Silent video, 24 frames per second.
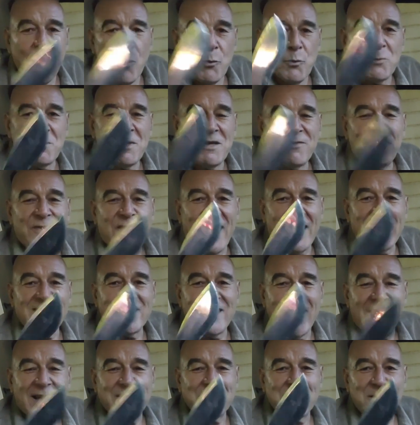Would be
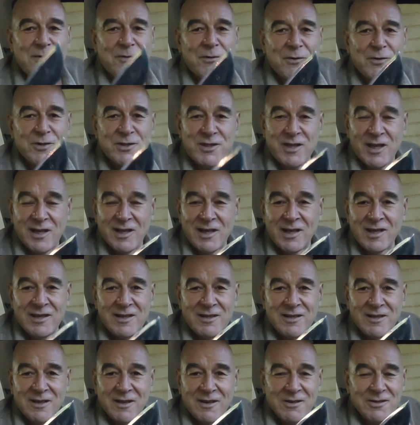fantastic for skinning a
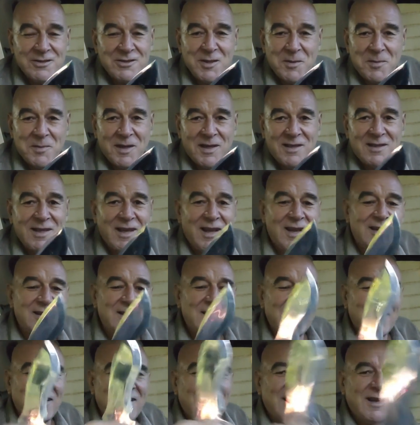deer or something like that,
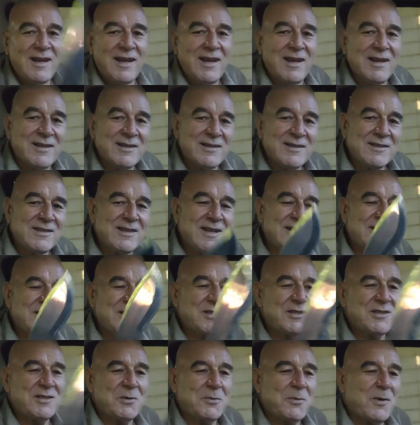and it's got
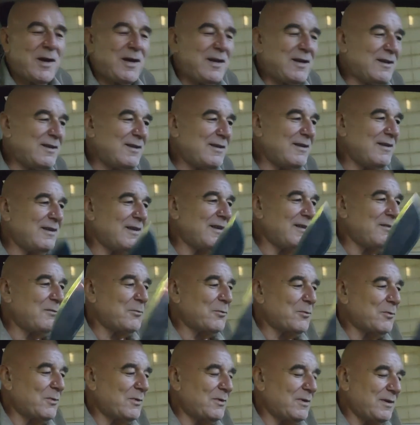just the right
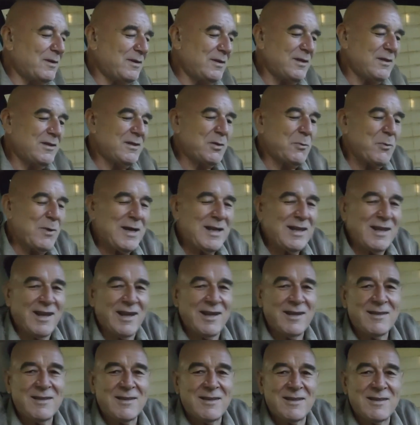
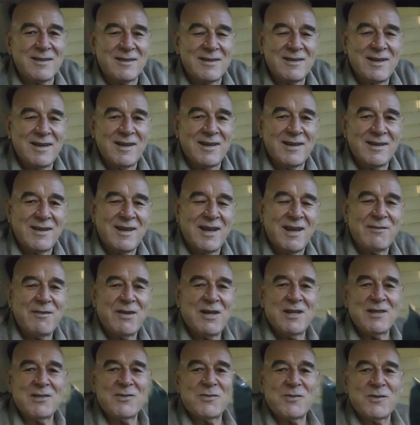length and
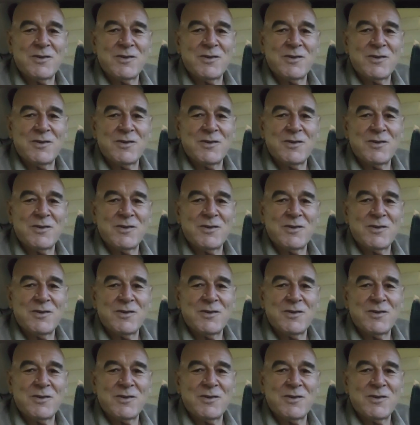heaviness